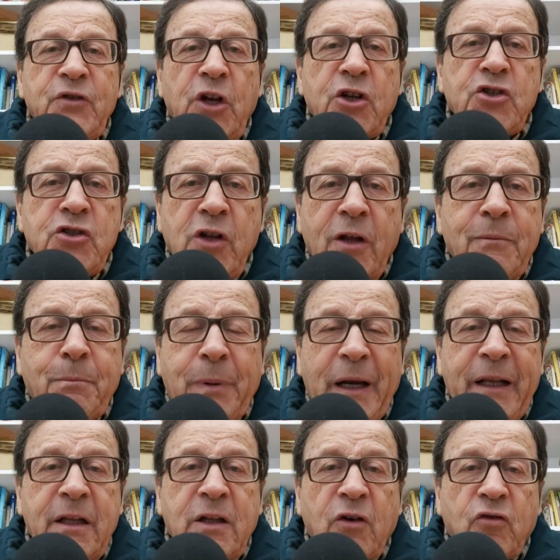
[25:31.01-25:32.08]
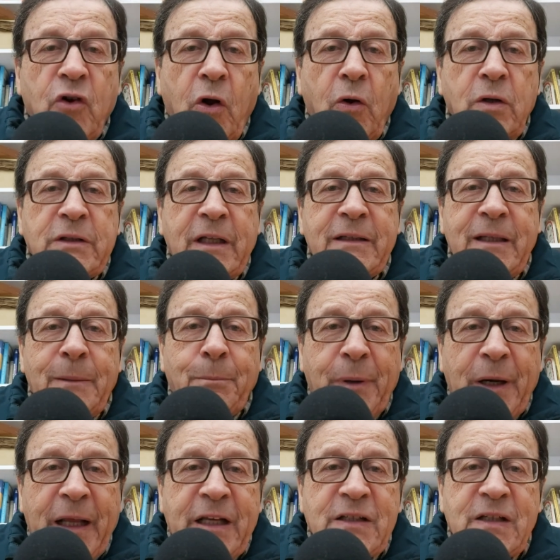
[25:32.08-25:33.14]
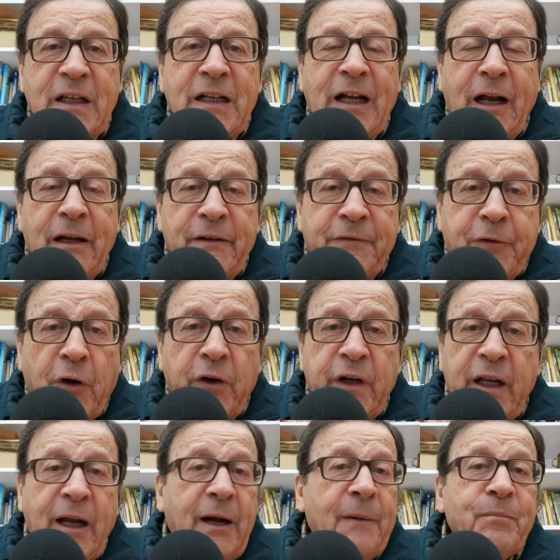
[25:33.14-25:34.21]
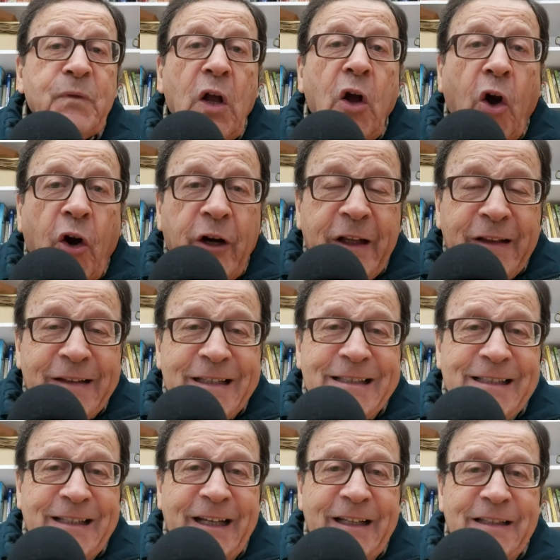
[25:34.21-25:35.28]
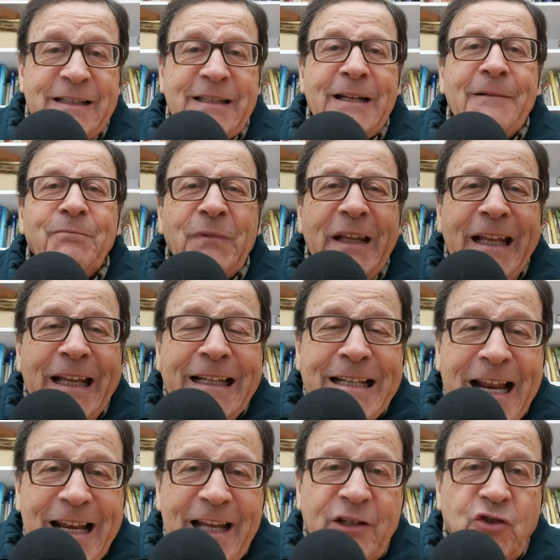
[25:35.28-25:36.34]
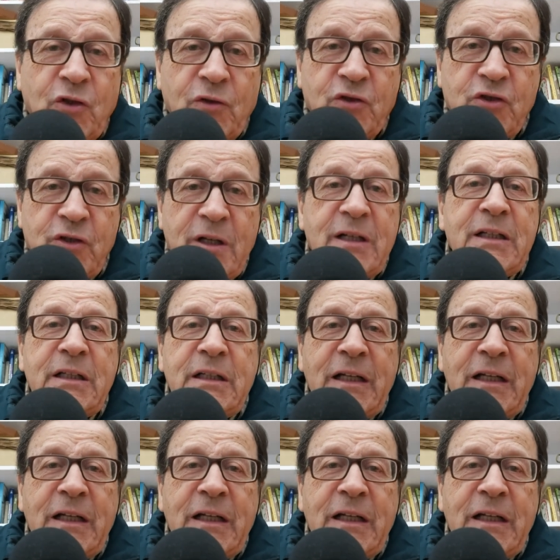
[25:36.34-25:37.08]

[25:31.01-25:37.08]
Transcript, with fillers: does not play the role that it plays in California or in the States in elections.